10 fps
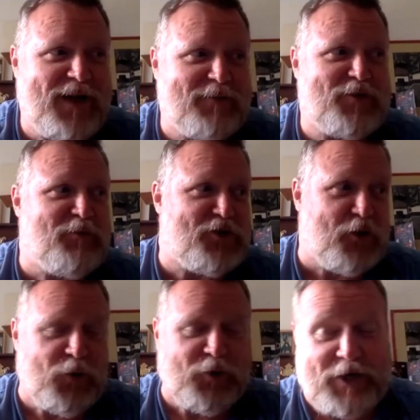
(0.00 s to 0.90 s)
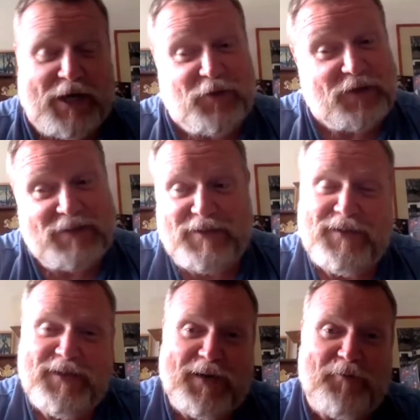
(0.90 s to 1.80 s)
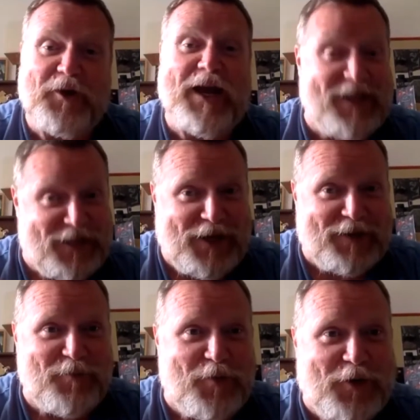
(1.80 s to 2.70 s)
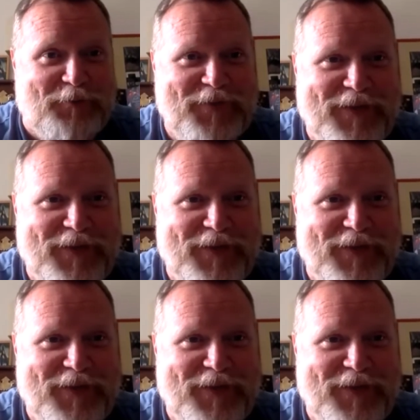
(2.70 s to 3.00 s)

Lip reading: so much older now that I'm forgetting a lot more.